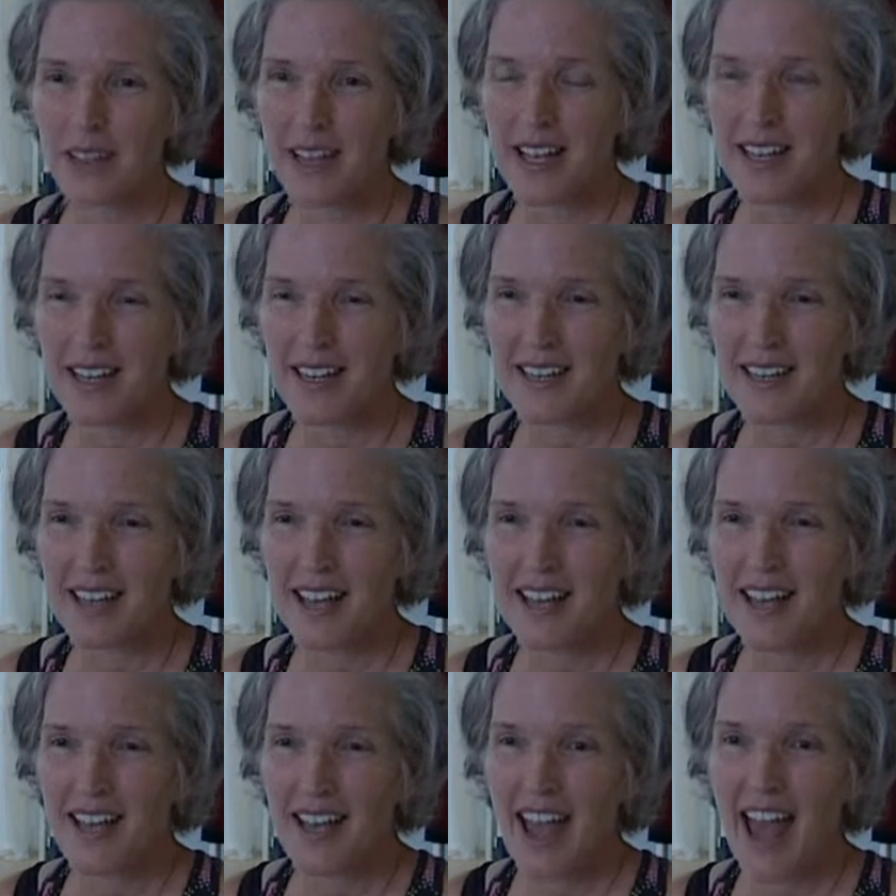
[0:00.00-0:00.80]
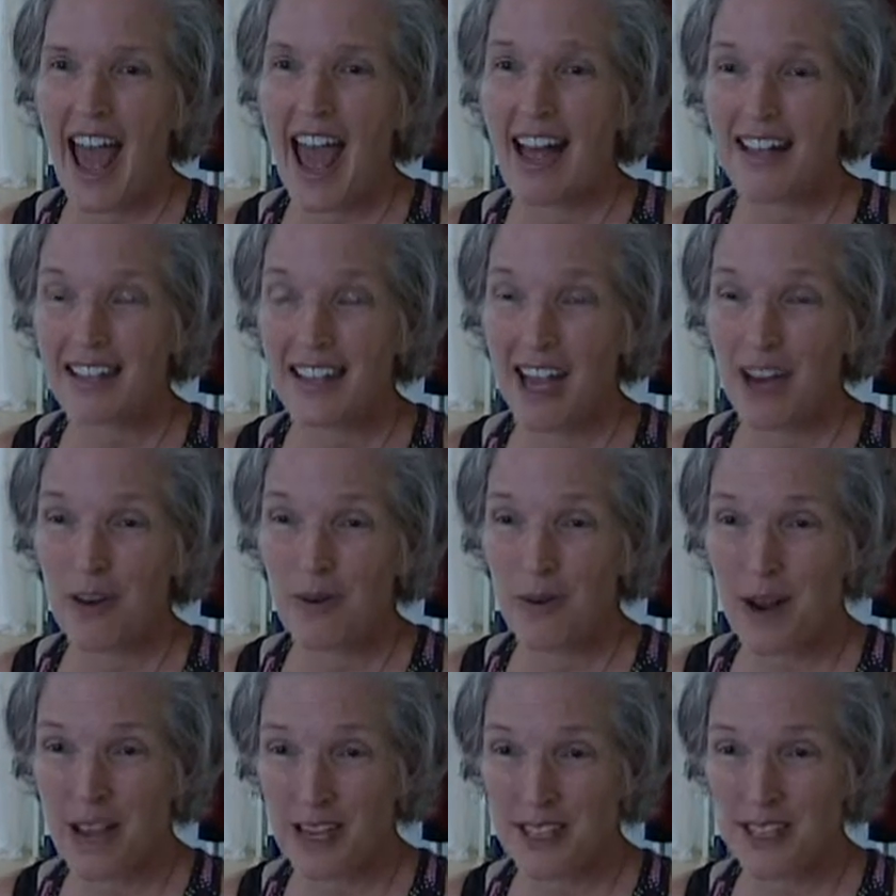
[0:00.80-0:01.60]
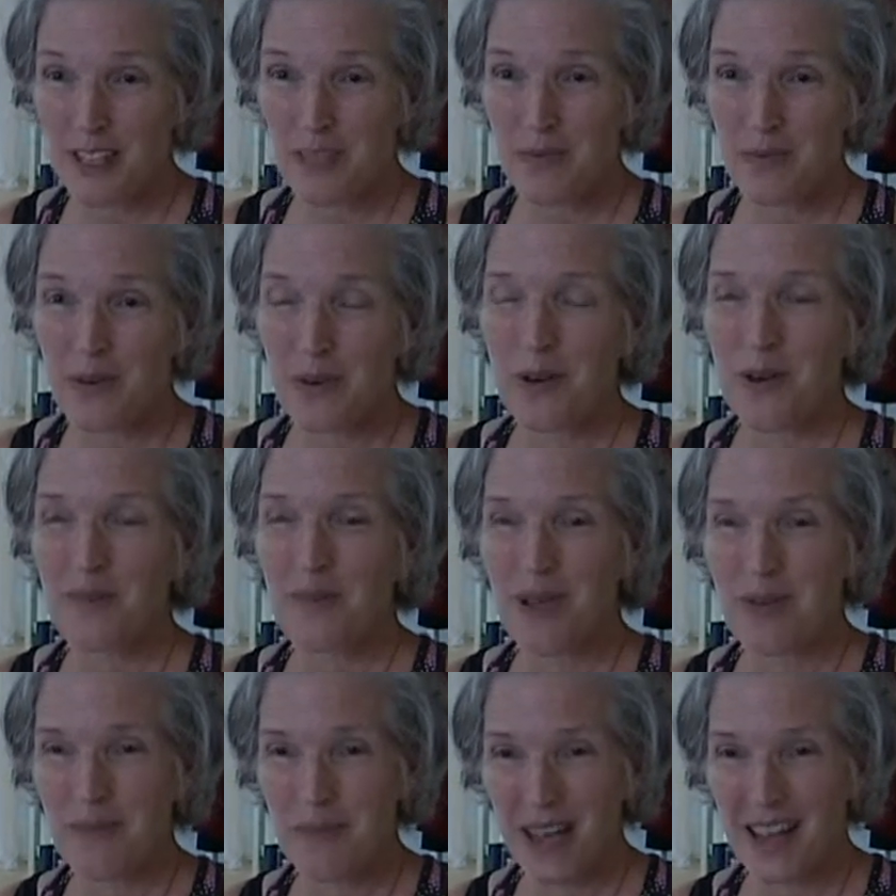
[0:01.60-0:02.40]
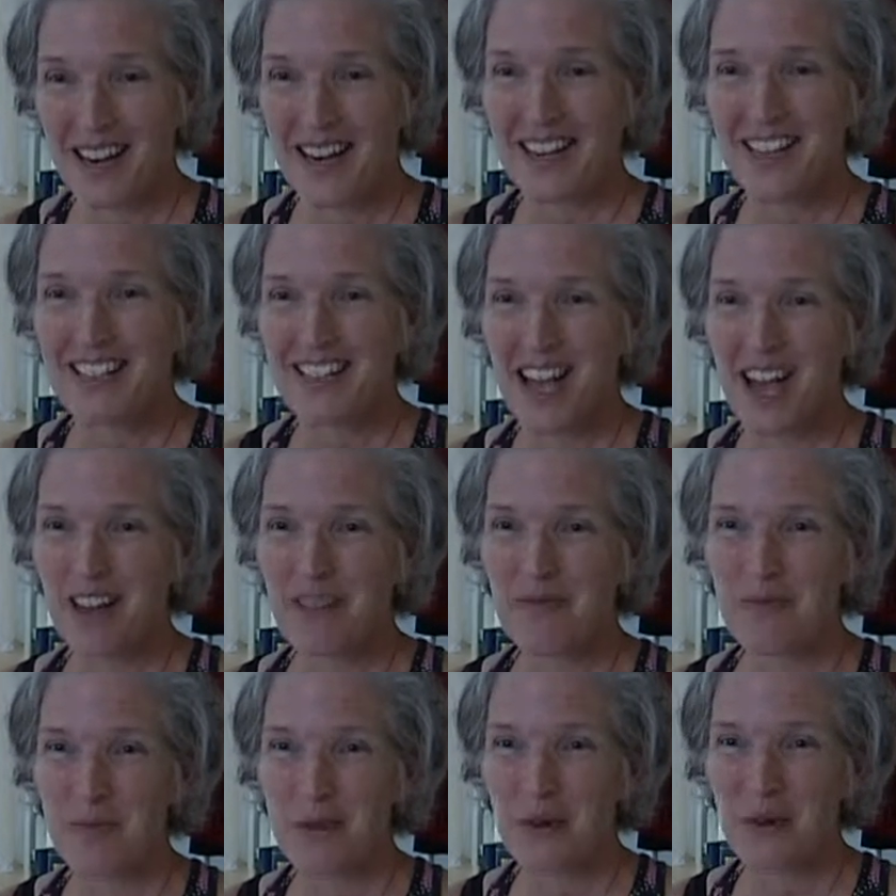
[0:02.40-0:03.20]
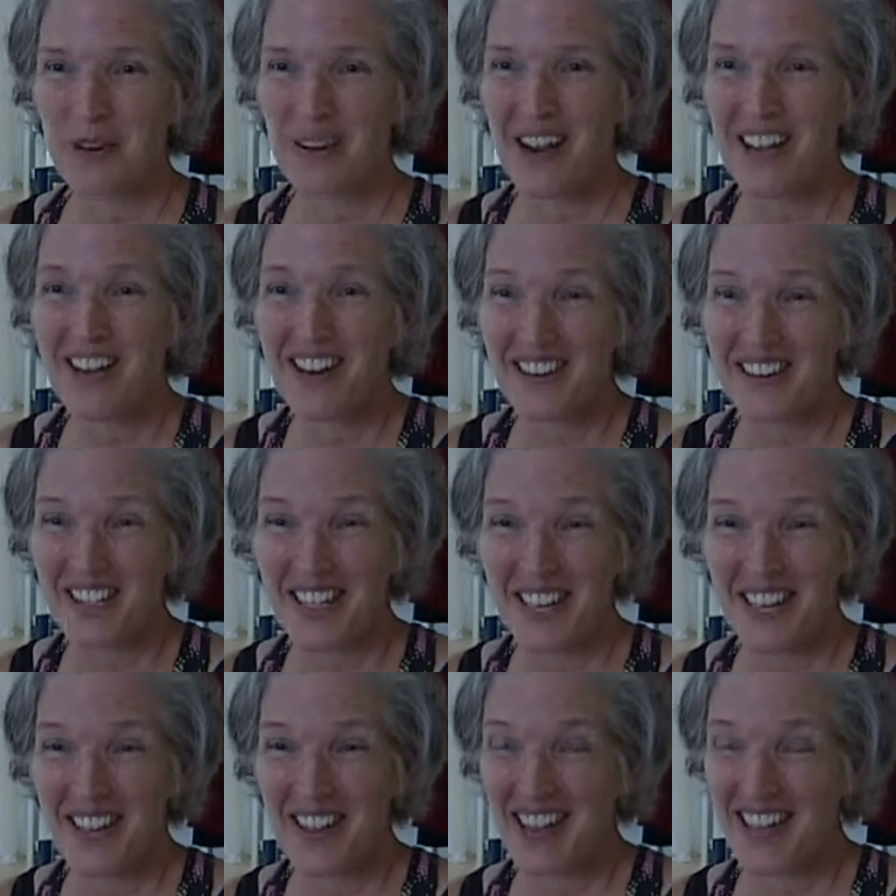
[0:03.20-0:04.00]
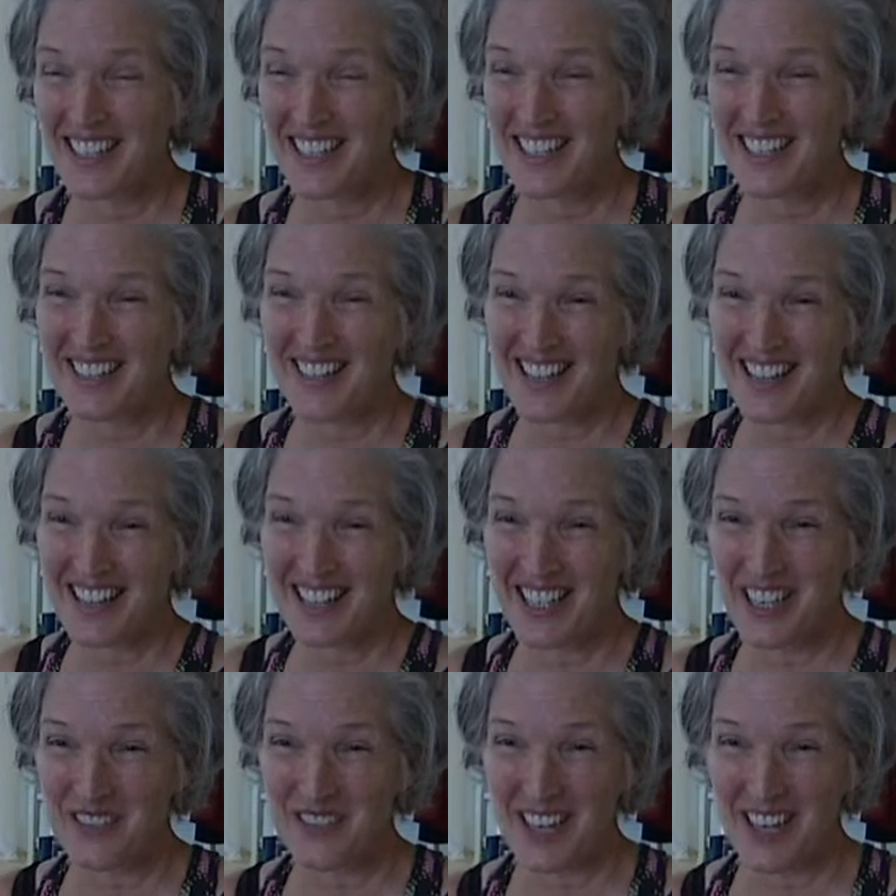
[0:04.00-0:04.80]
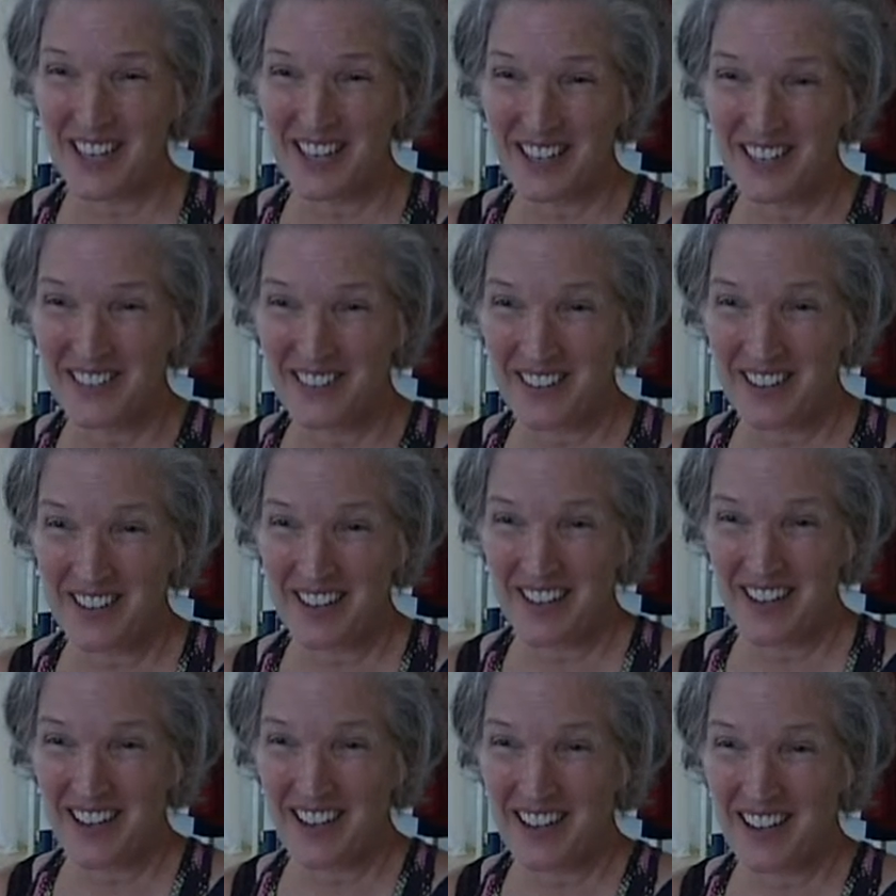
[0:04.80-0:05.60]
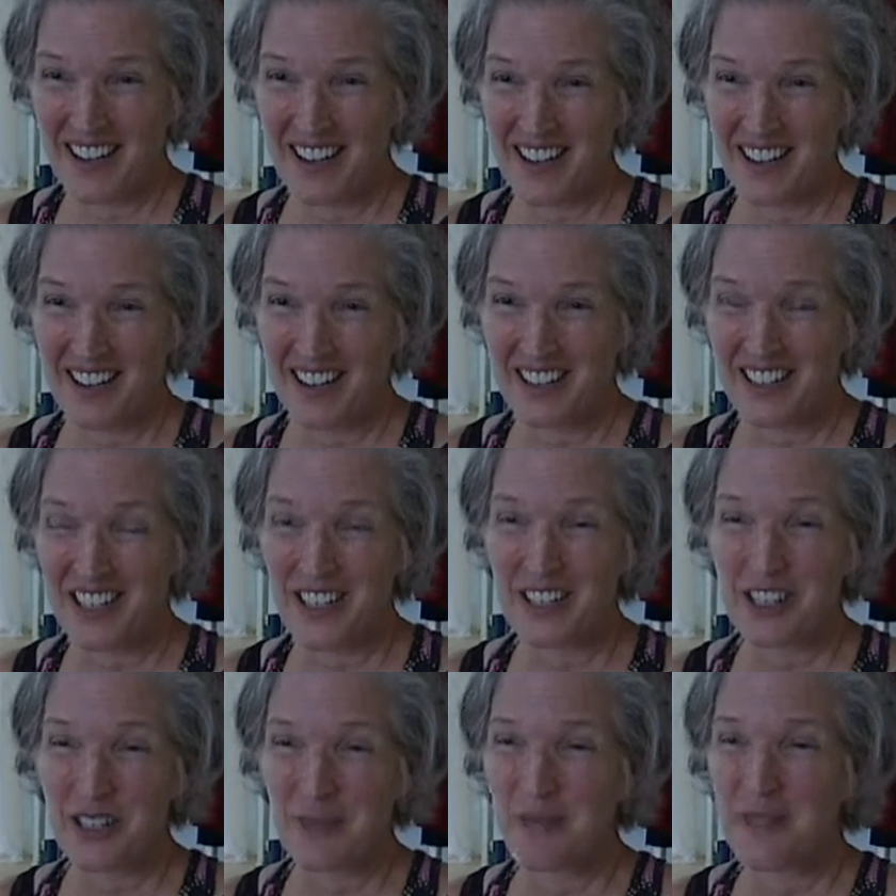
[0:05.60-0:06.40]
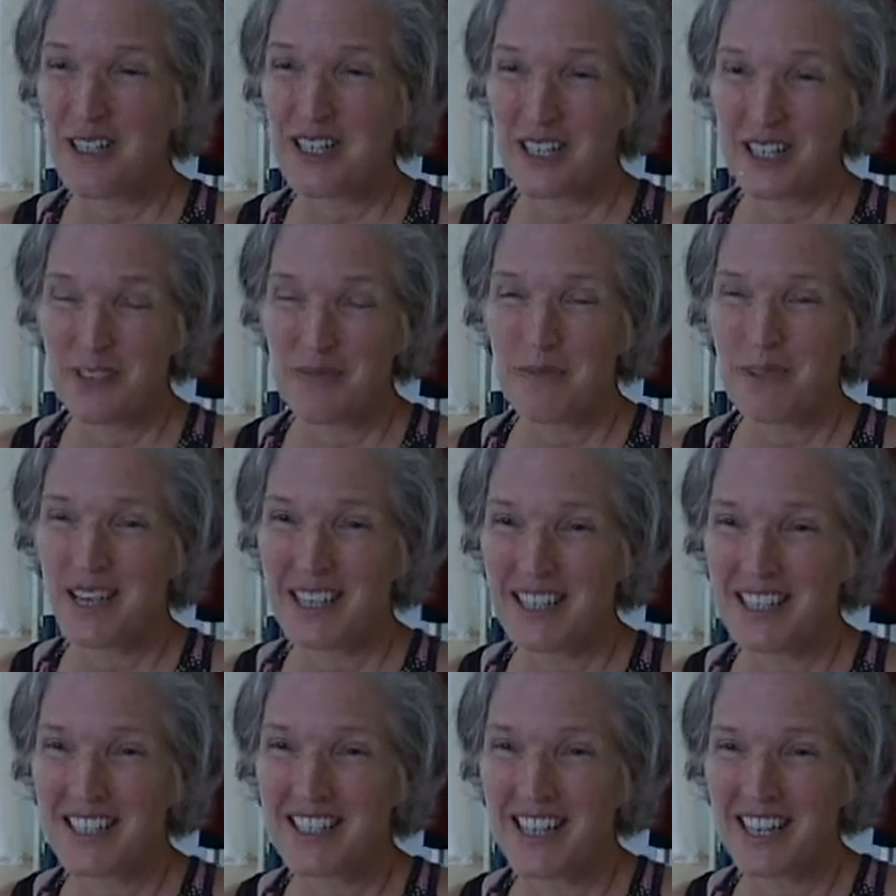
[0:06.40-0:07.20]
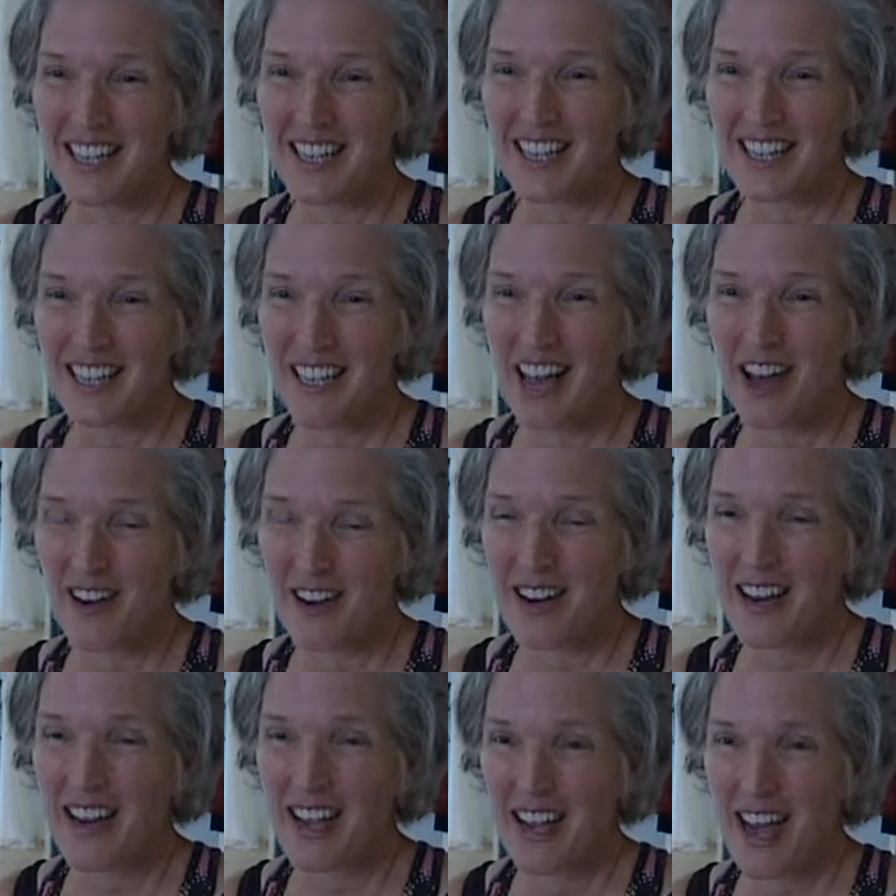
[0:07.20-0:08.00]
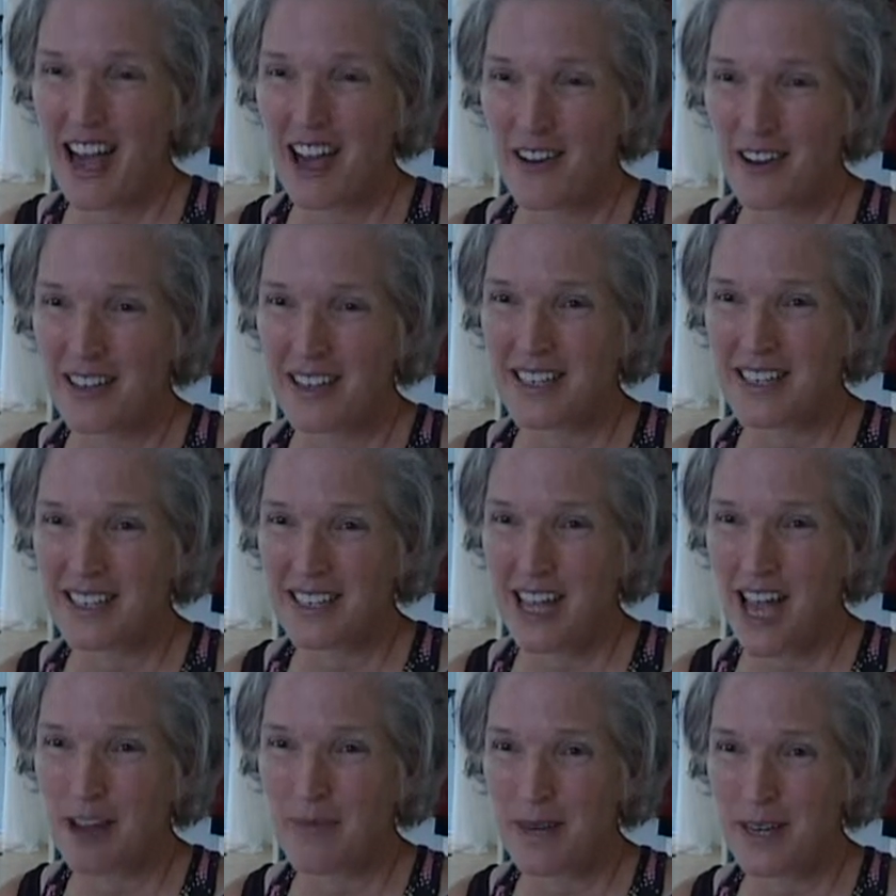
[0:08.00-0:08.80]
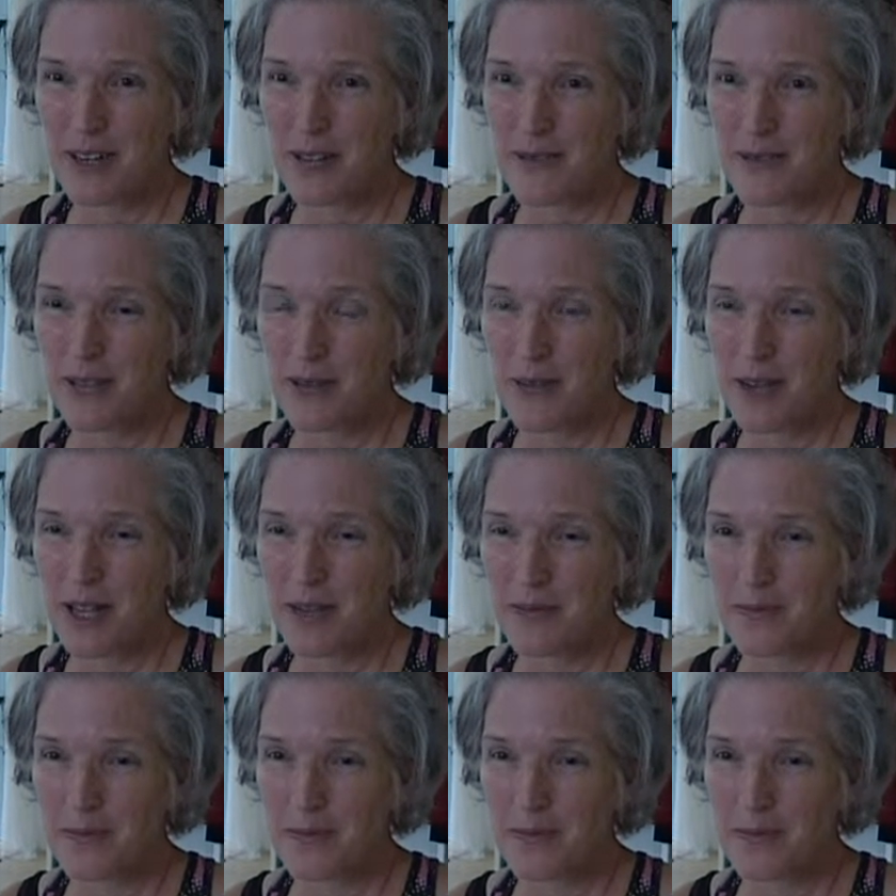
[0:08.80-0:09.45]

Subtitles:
And as I rest more, my paintings have more energy. And that seems like a juxtaposition, but it is how it is happening for me.